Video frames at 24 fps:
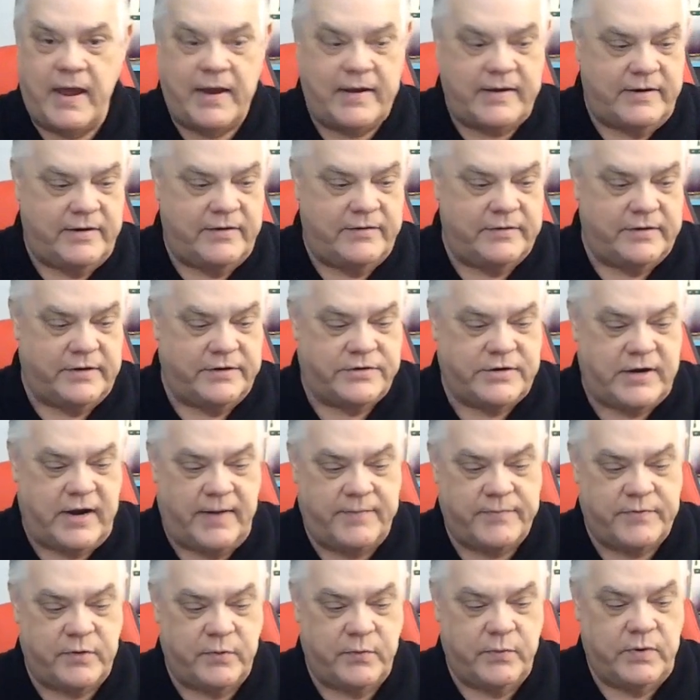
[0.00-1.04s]
back here into
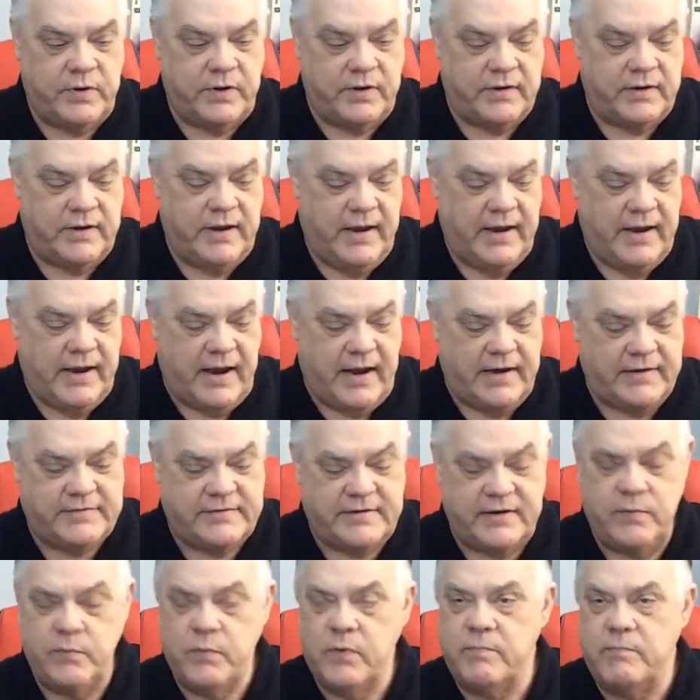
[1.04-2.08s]
chapter 1, I
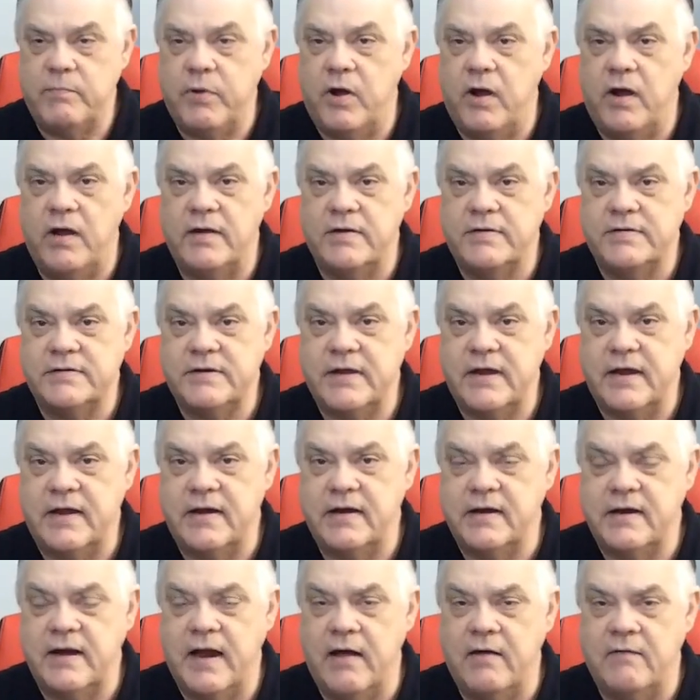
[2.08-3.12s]
see what Paul is
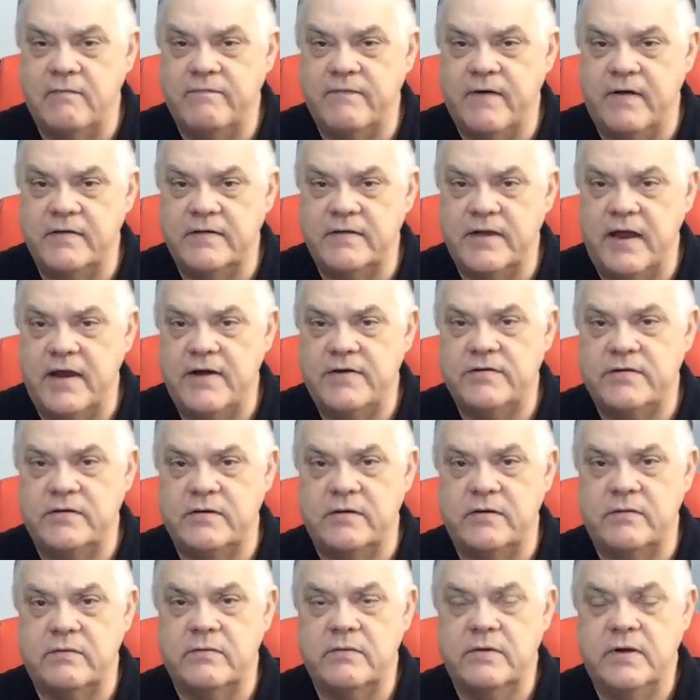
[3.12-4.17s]
saying and how
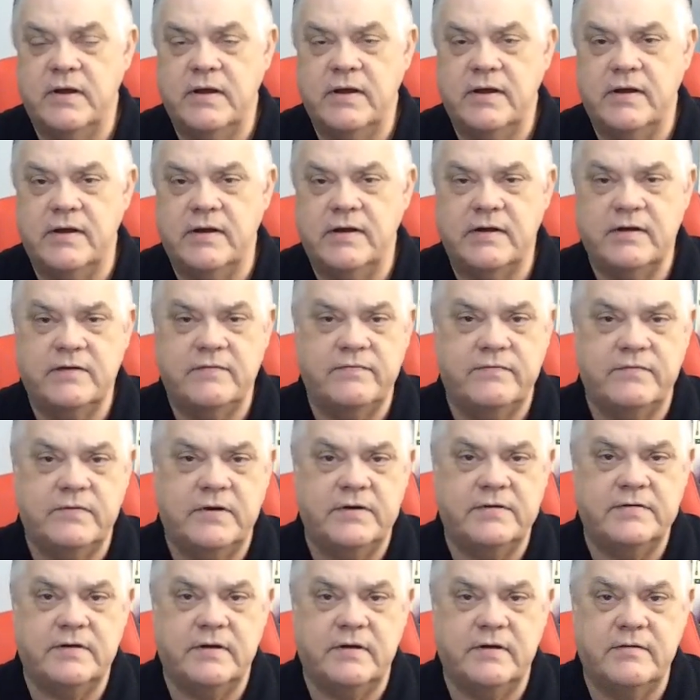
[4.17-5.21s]
foundational it is
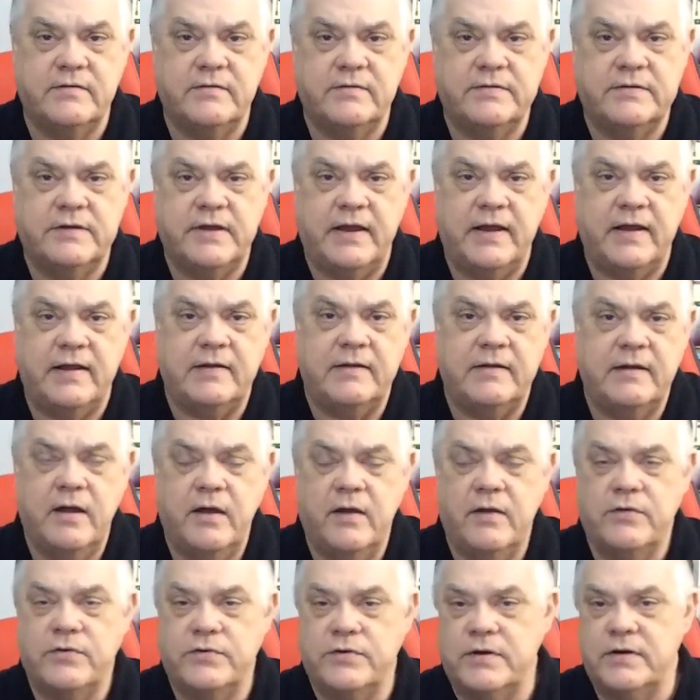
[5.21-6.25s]
for us to understand
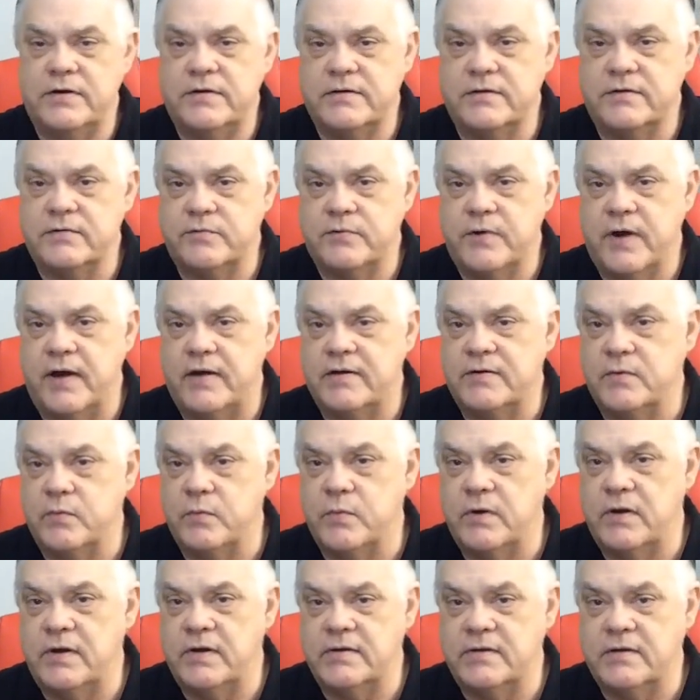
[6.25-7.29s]
Jesus Christ
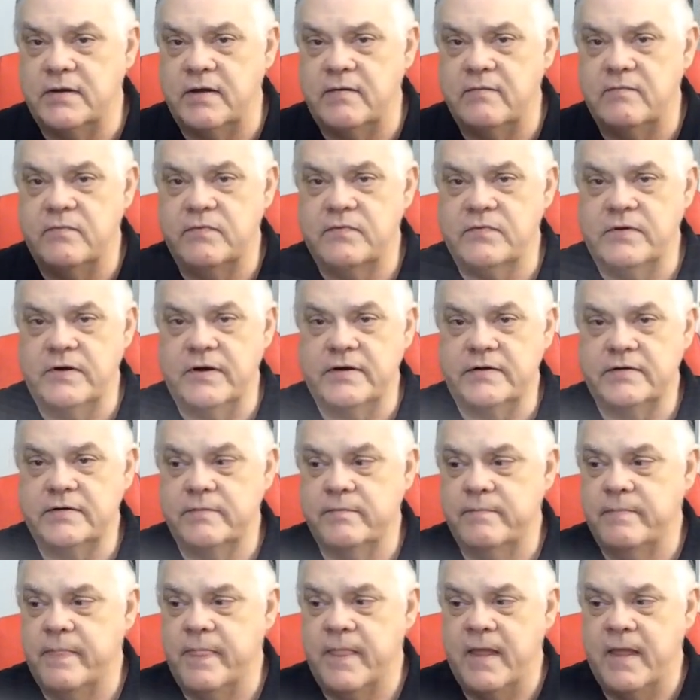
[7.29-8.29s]
and what he's done for us.